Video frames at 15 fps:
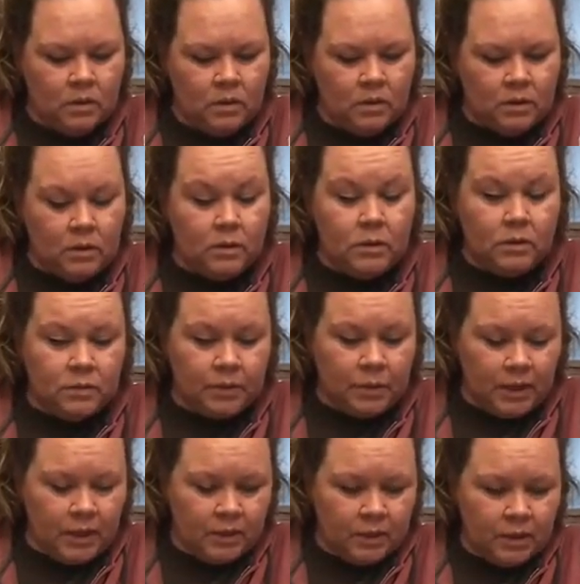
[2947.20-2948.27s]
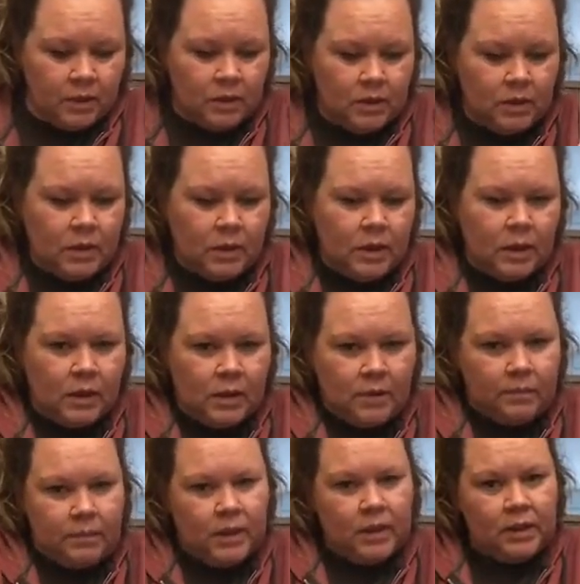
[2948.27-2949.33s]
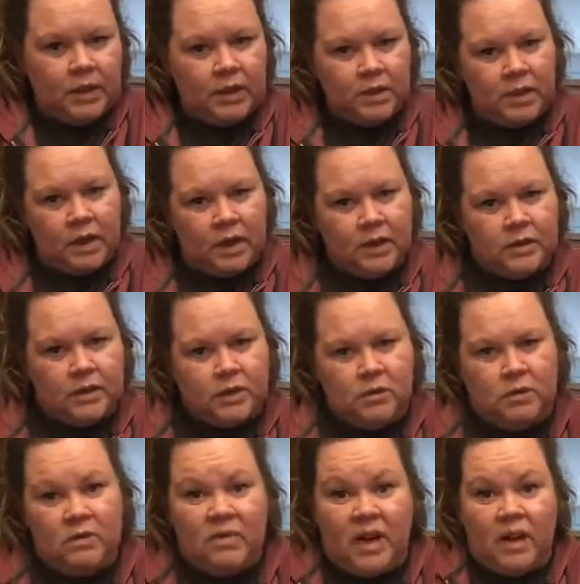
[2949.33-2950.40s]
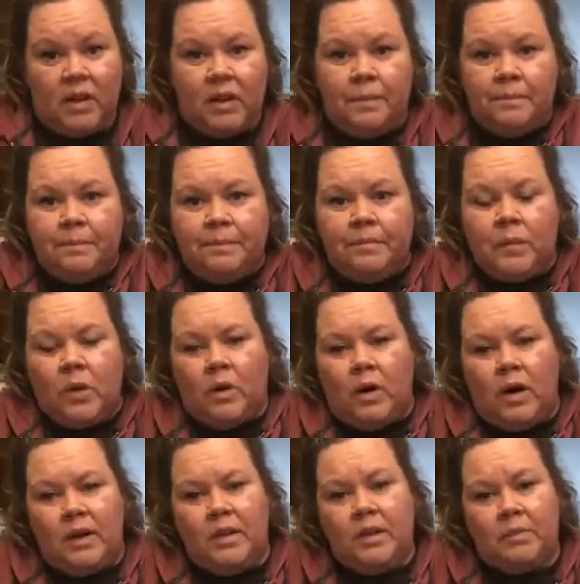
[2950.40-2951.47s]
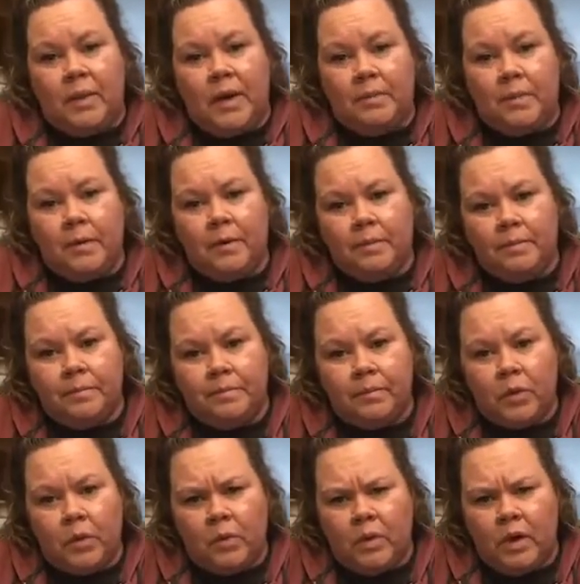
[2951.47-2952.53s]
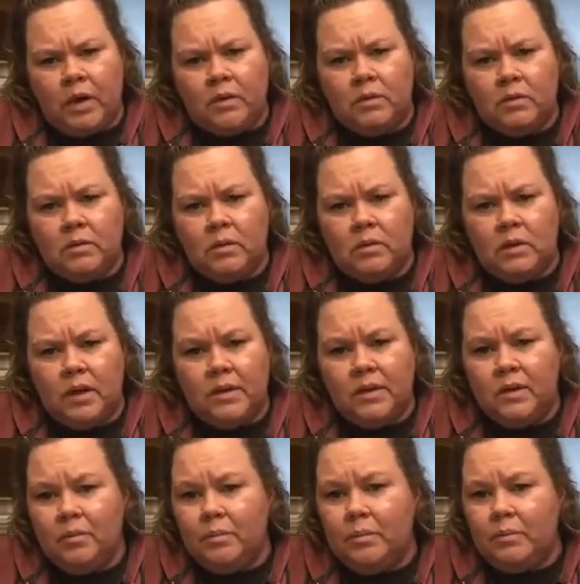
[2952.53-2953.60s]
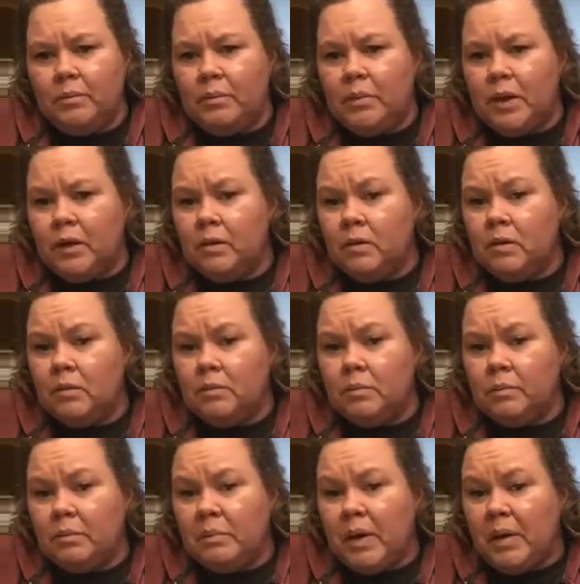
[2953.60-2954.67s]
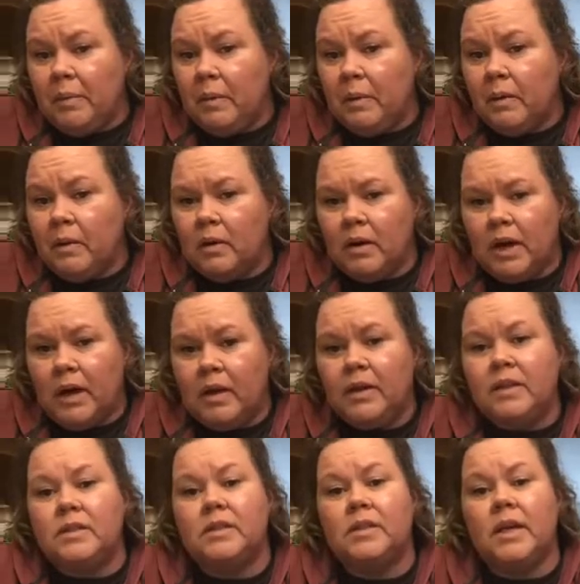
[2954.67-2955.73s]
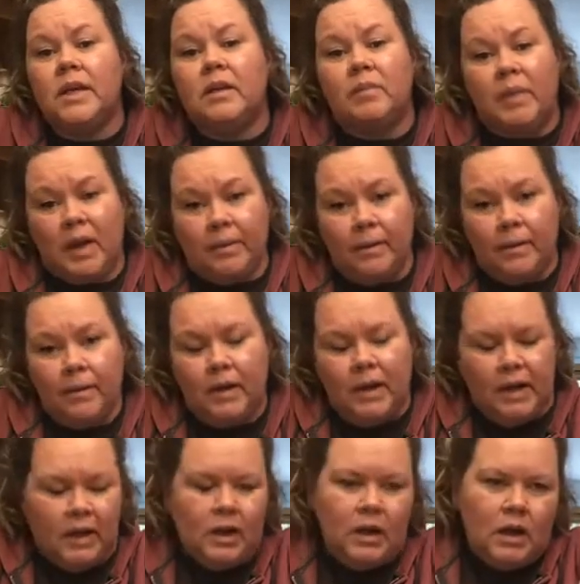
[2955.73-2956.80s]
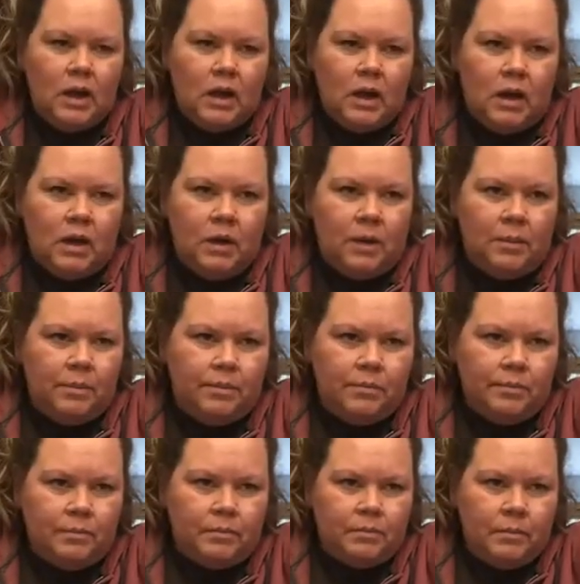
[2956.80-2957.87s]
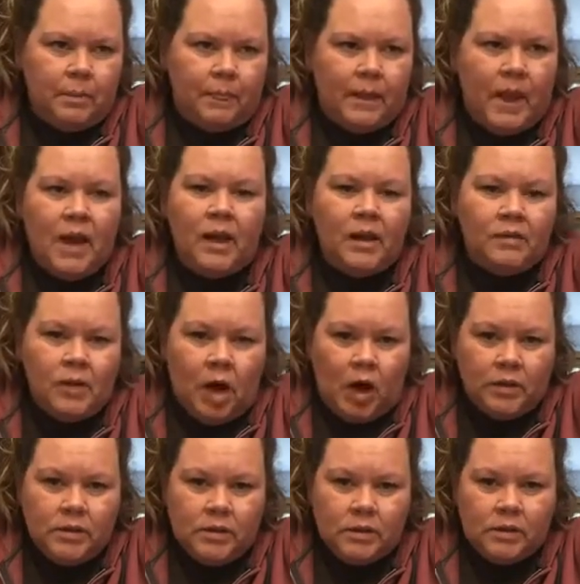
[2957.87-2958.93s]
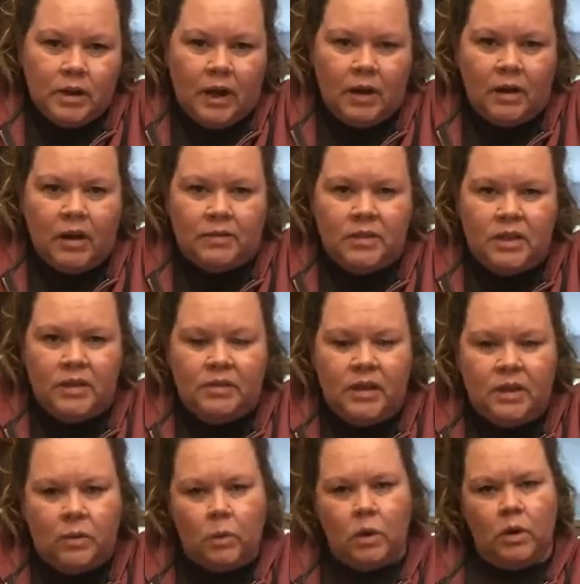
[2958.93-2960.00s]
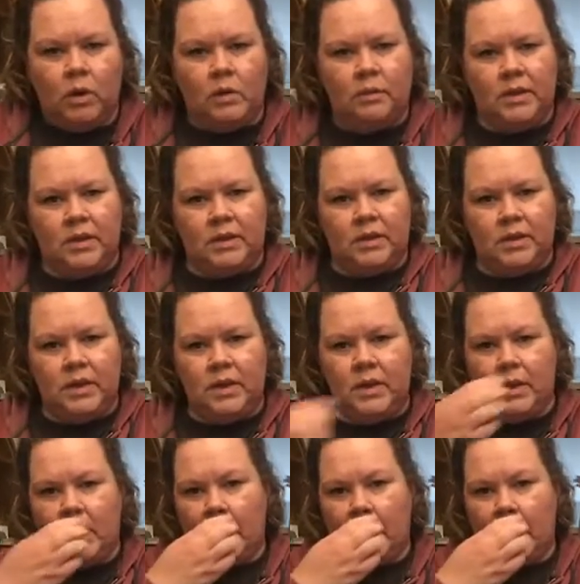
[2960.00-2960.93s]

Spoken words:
newsprint. Alicia has used vellum or onion paper, onion peel paper, onion skin paper. I have not. I'll have to give that a whirl and see